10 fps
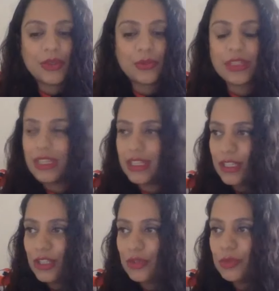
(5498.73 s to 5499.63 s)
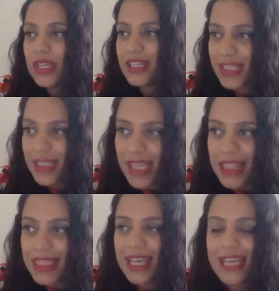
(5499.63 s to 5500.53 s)
We hear you, we
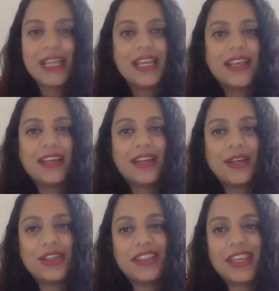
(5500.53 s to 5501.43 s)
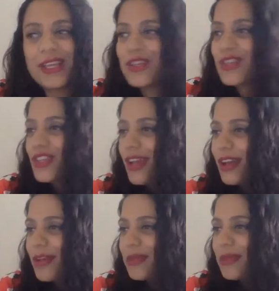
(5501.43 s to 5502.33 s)
understand that. Nitesh,
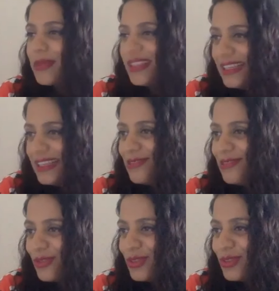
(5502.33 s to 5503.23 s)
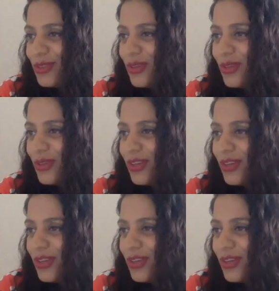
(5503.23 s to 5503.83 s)
I believe you are